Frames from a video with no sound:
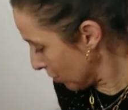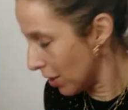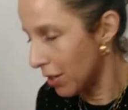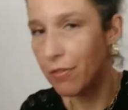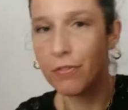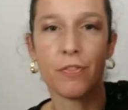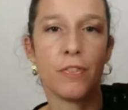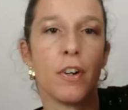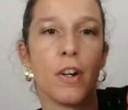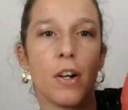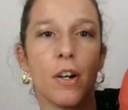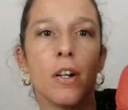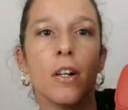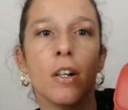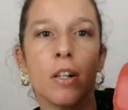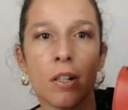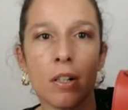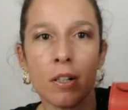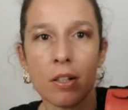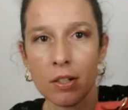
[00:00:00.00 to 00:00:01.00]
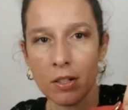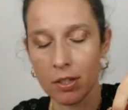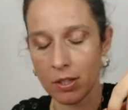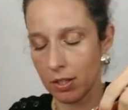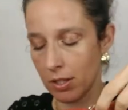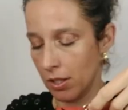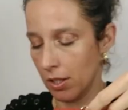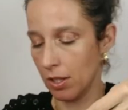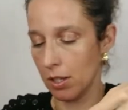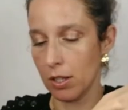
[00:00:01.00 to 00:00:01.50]
with the
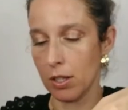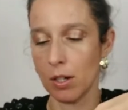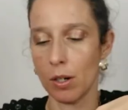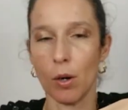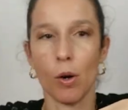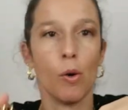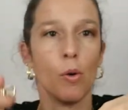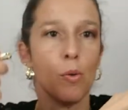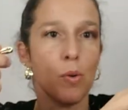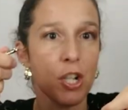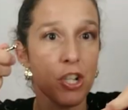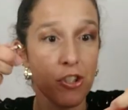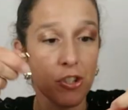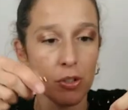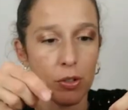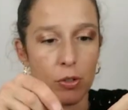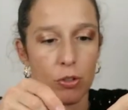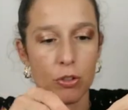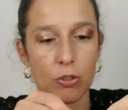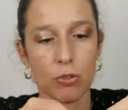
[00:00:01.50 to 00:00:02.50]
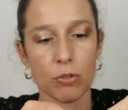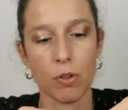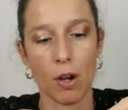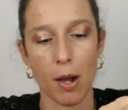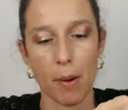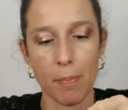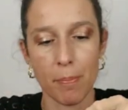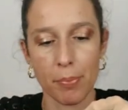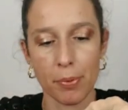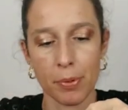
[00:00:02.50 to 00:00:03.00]
original
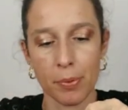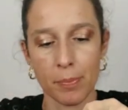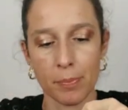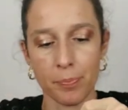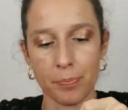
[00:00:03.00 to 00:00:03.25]
strap,